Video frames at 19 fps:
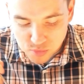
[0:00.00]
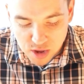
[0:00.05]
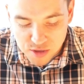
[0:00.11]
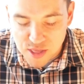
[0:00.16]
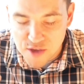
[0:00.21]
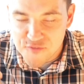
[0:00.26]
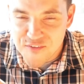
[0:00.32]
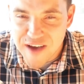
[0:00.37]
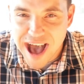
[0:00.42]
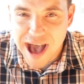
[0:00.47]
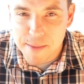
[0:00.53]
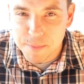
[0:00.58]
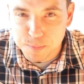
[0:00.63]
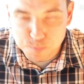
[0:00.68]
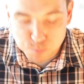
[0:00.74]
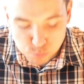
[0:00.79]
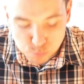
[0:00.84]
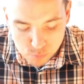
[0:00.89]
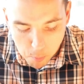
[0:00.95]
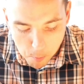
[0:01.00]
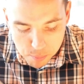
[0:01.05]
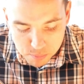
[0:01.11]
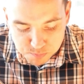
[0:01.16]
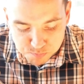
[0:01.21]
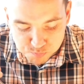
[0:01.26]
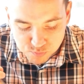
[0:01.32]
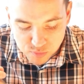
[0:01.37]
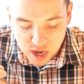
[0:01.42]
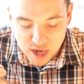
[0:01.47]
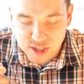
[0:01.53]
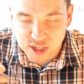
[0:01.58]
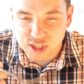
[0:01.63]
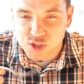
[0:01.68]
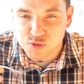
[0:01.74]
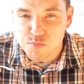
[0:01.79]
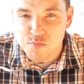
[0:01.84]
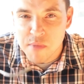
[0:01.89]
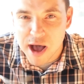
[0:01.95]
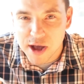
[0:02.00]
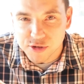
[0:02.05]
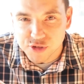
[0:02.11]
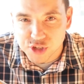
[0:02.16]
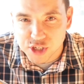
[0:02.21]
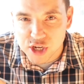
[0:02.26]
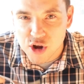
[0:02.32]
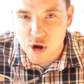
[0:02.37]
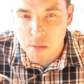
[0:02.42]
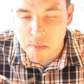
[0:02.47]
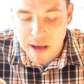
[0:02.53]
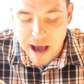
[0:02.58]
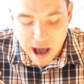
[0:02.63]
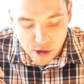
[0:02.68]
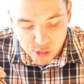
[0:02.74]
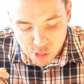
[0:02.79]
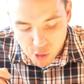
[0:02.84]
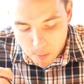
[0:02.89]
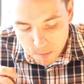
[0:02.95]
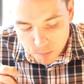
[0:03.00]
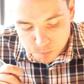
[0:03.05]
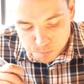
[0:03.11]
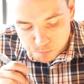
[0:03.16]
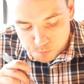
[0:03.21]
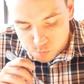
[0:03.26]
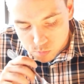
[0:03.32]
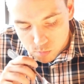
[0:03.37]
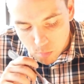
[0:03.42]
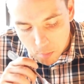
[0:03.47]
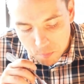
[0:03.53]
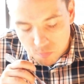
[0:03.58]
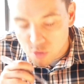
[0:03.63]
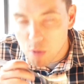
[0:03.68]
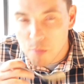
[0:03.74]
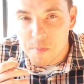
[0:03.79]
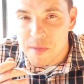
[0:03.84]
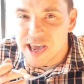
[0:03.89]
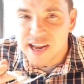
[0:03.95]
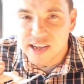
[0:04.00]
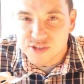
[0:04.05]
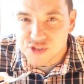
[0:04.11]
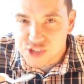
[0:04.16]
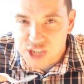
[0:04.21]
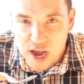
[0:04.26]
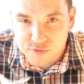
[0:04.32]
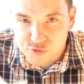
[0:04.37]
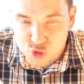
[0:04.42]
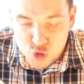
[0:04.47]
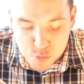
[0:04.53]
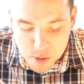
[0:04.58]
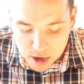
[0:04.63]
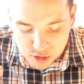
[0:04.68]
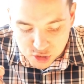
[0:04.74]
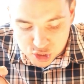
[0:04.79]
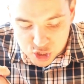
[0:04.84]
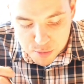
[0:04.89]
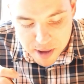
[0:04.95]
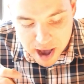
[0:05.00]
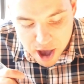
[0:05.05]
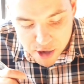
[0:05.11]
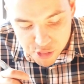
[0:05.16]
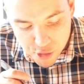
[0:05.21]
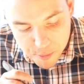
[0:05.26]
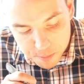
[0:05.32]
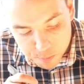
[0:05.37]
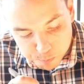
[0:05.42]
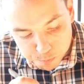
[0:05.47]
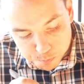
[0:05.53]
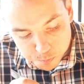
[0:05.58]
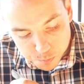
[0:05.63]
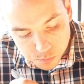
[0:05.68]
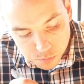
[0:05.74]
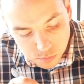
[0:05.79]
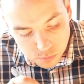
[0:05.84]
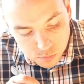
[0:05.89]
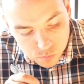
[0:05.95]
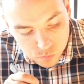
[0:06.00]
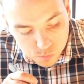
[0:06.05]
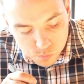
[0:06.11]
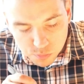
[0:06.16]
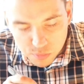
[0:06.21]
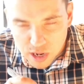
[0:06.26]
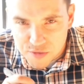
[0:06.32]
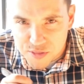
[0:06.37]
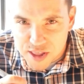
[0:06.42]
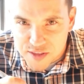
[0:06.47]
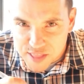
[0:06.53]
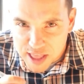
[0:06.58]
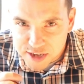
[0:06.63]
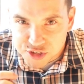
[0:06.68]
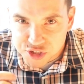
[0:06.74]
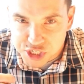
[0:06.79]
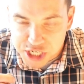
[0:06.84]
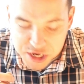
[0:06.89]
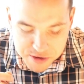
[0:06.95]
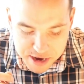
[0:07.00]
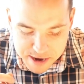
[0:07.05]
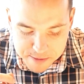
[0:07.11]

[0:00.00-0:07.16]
Let that, it just melts in your mouth. The meat itself too melts in your mouth. I think they sear it.